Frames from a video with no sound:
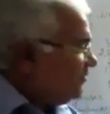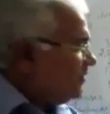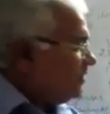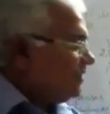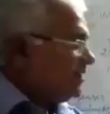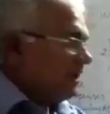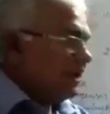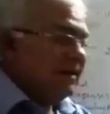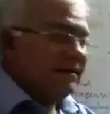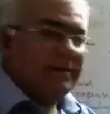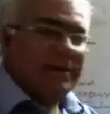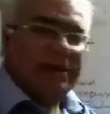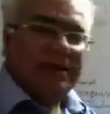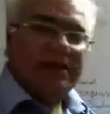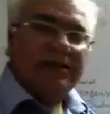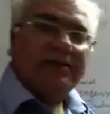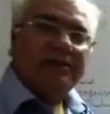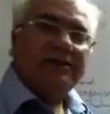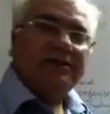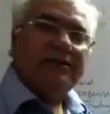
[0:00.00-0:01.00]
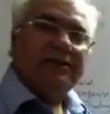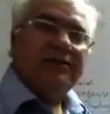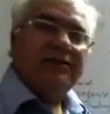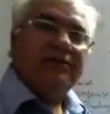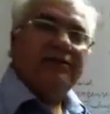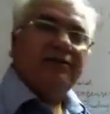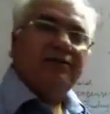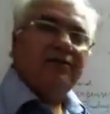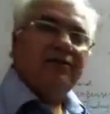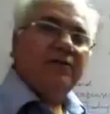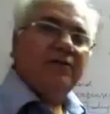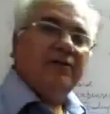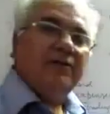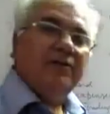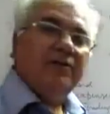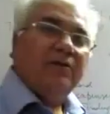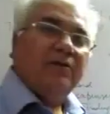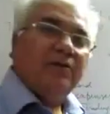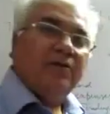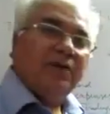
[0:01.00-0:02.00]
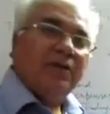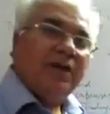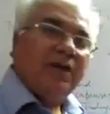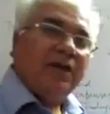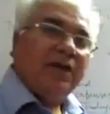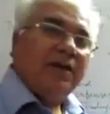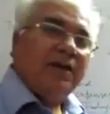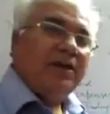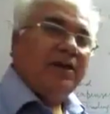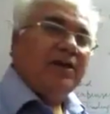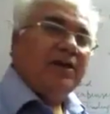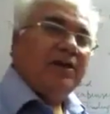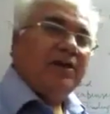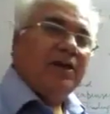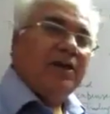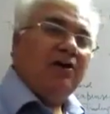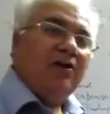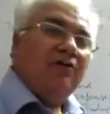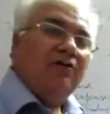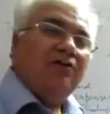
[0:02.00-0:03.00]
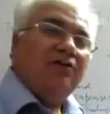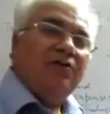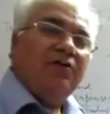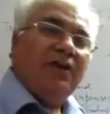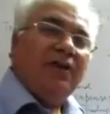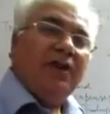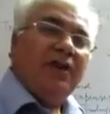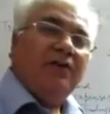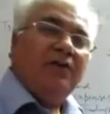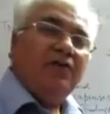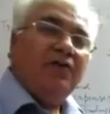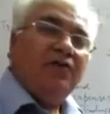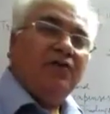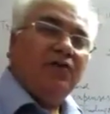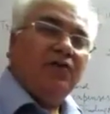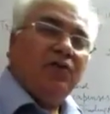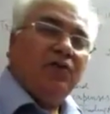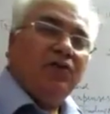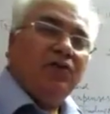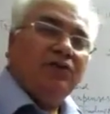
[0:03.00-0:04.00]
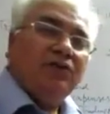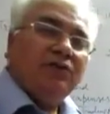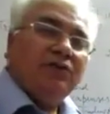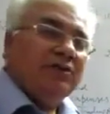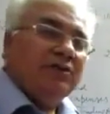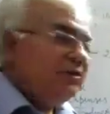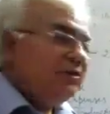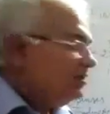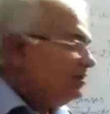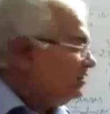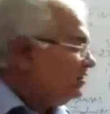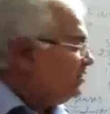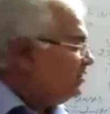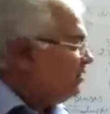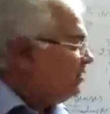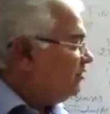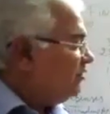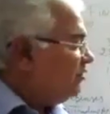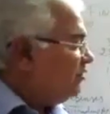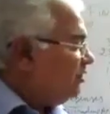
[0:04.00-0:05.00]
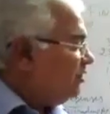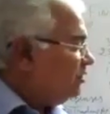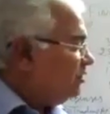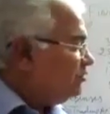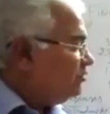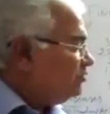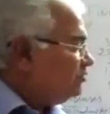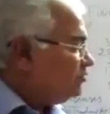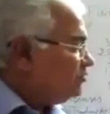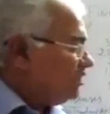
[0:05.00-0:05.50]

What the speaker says: is our trial balance, okay, now we have to close all